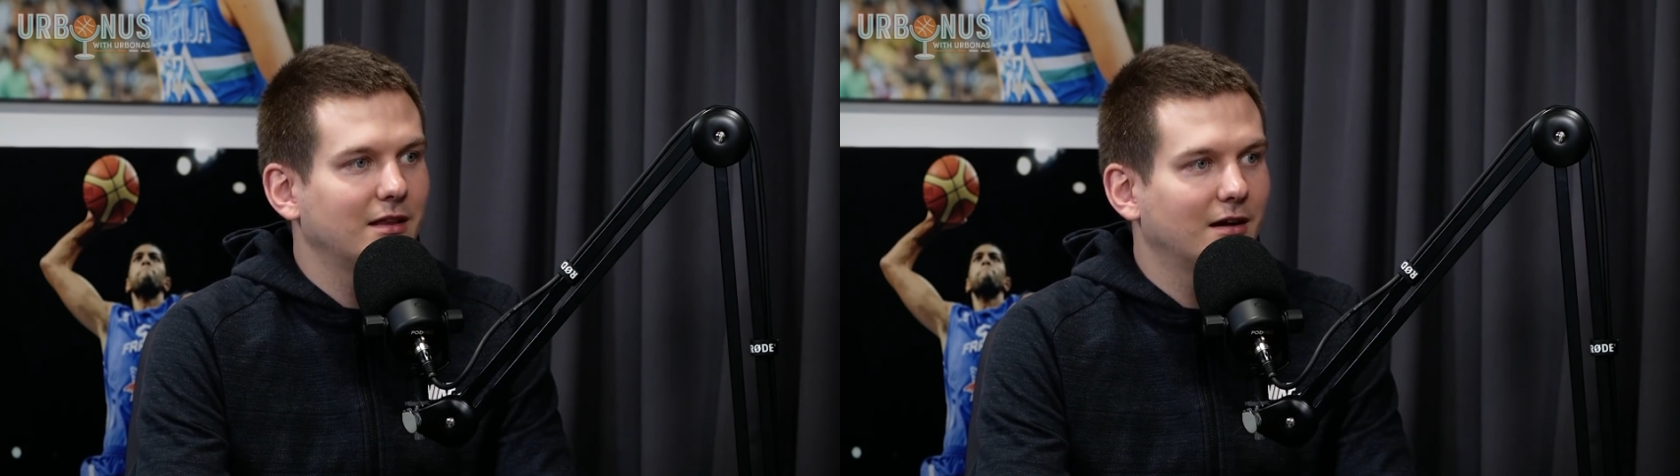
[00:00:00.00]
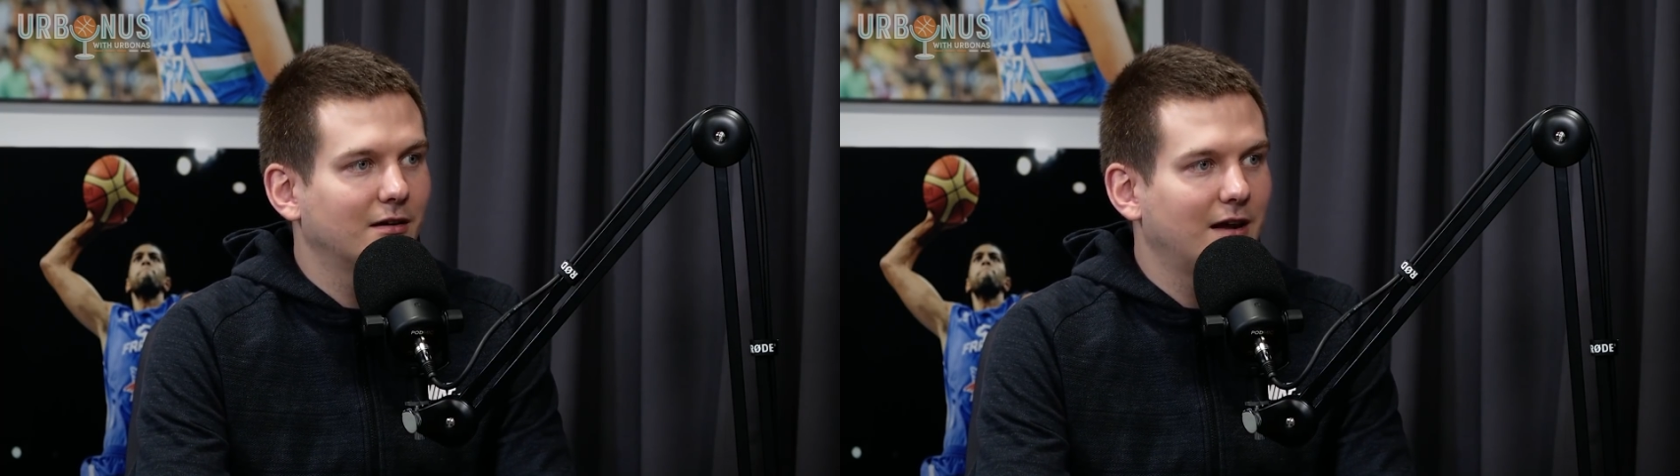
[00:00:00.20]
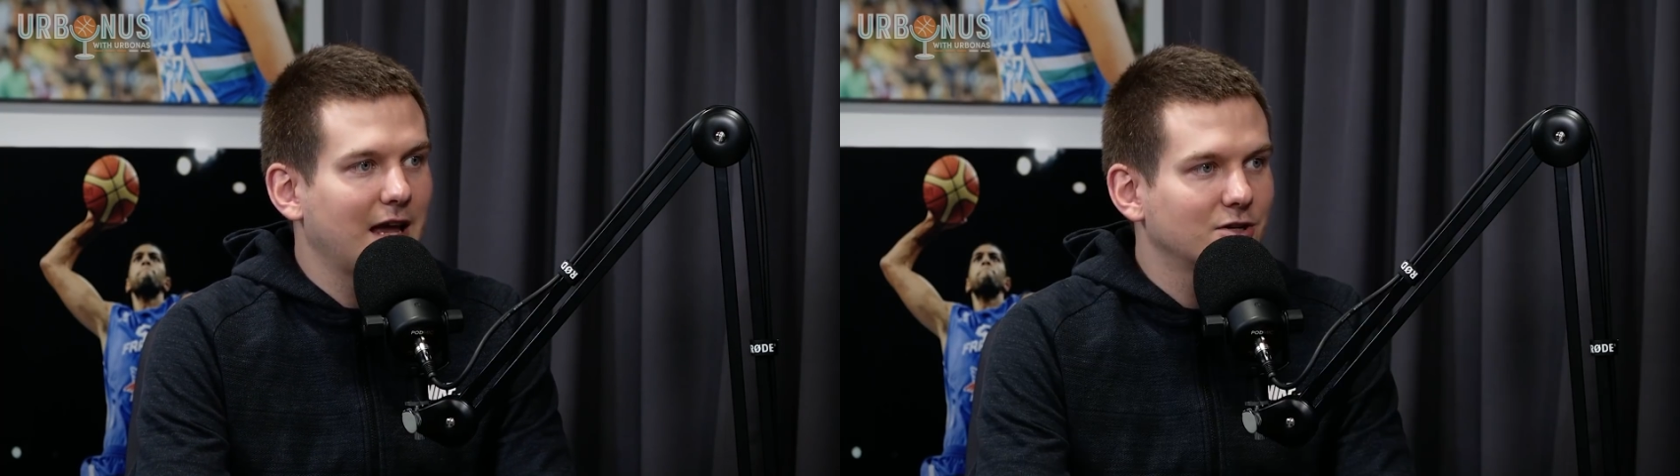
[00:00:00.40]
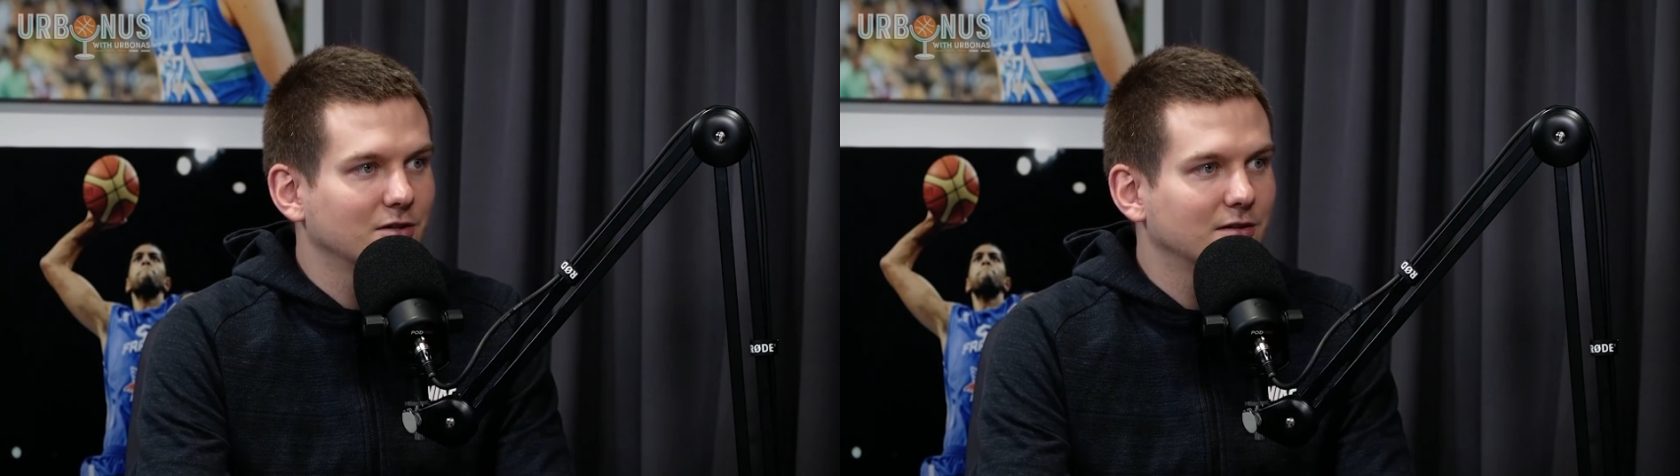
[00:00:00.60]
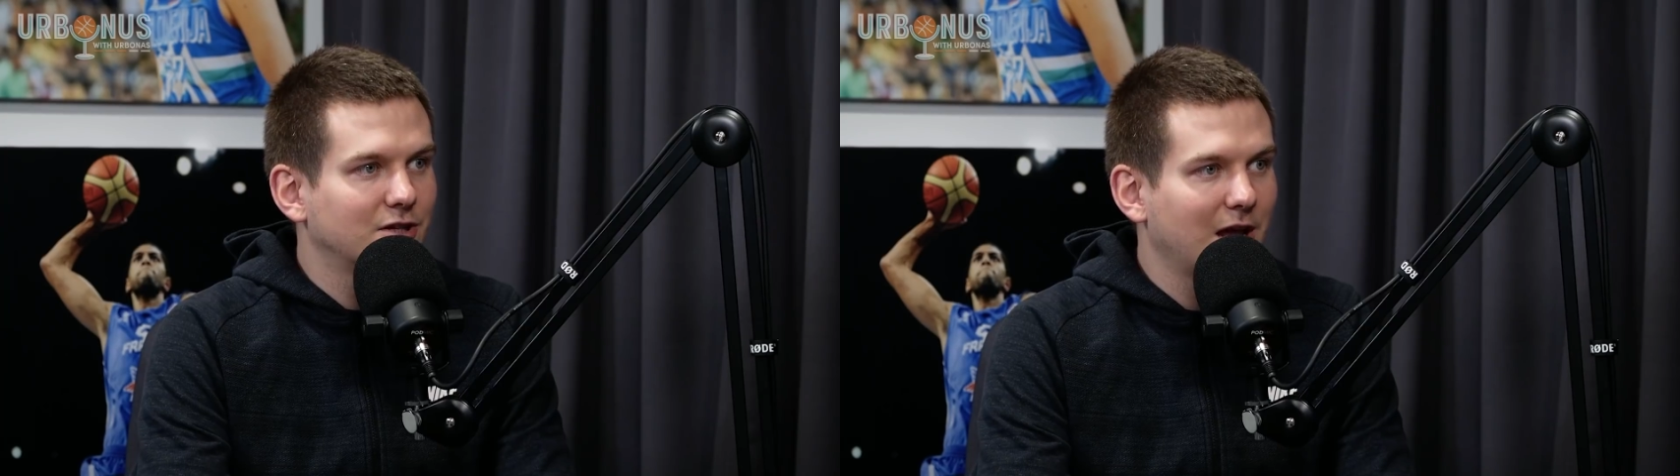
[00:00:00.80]
their
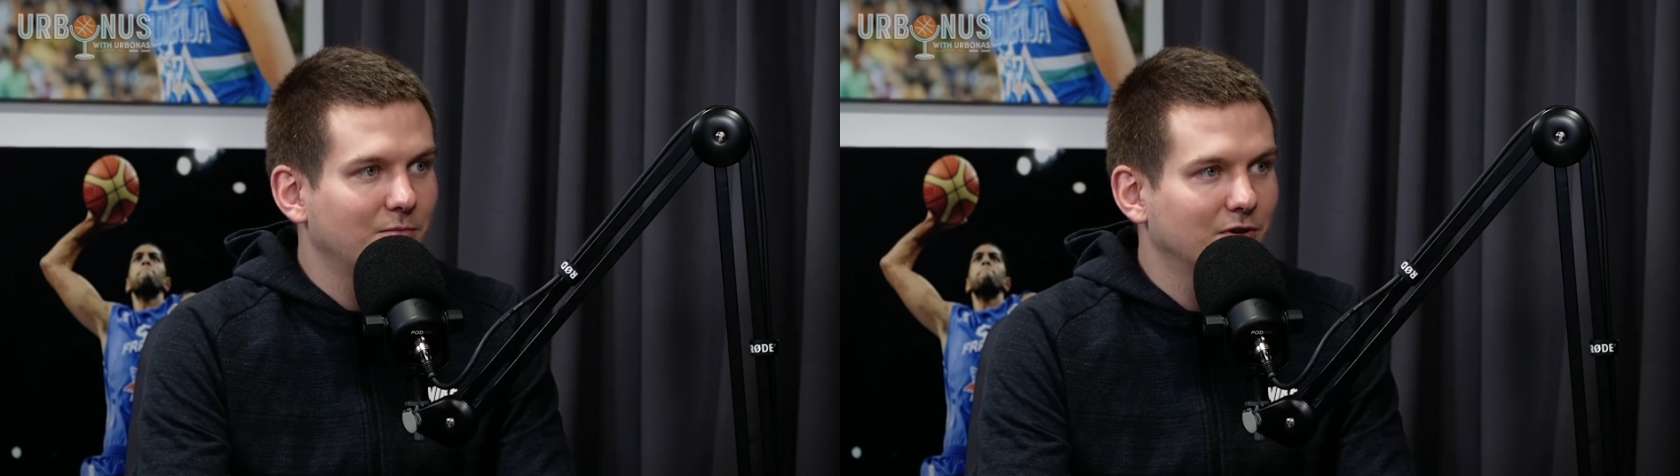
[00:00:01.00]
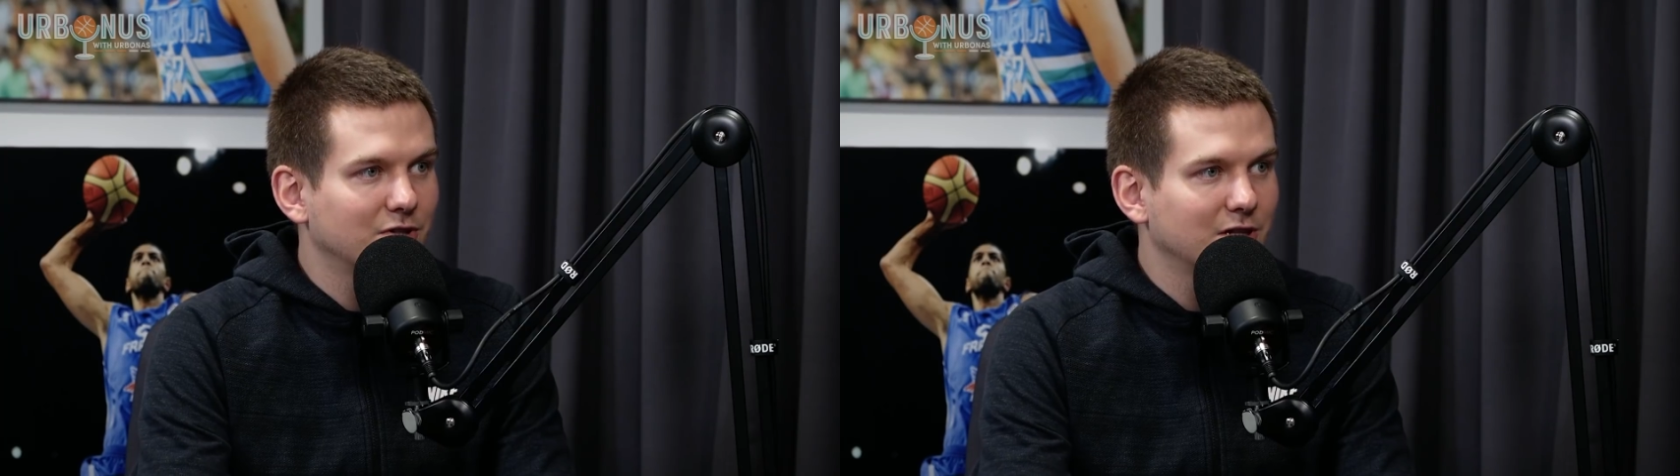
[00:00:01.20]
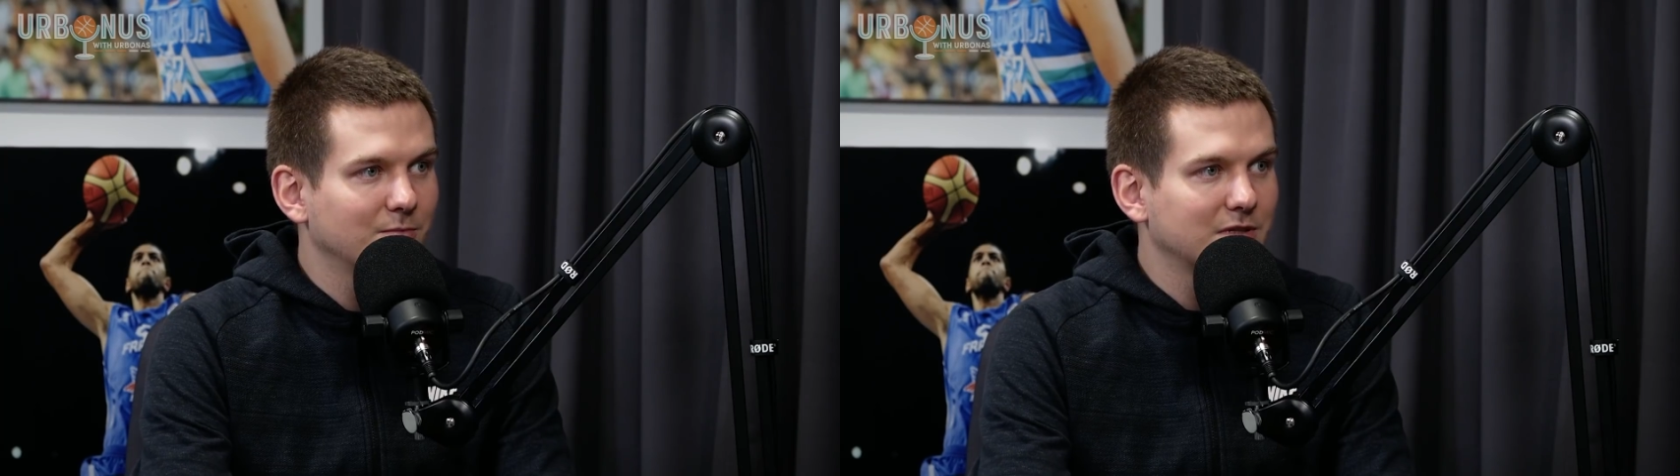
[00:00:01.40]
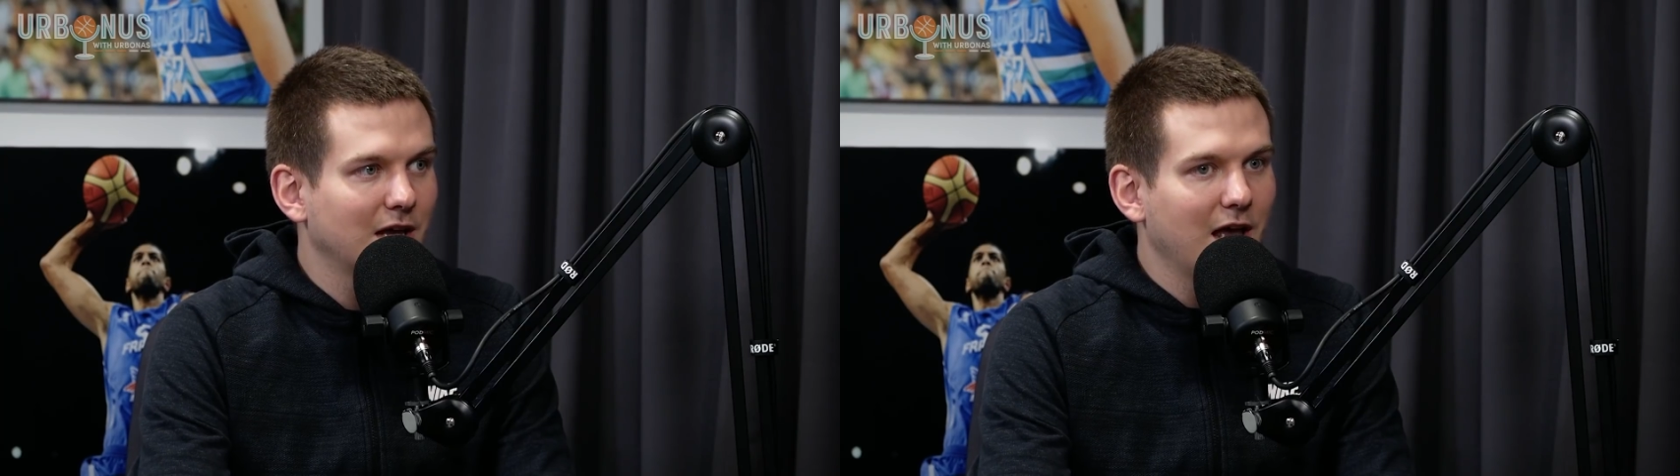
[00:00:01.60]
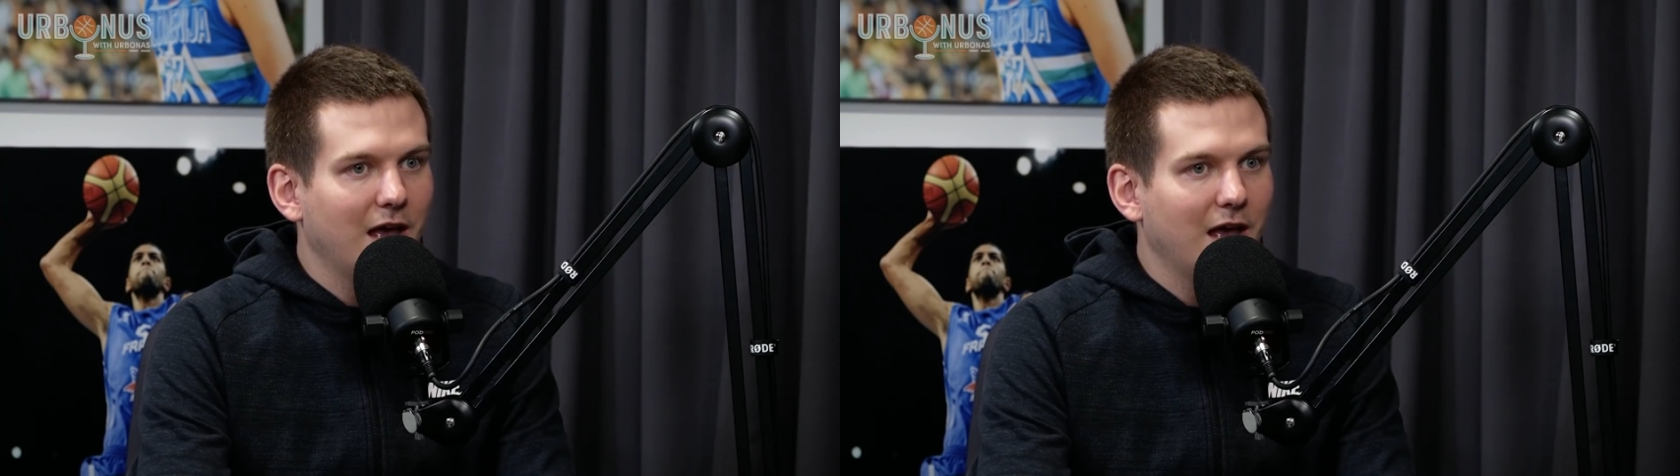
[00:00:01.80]
national championships,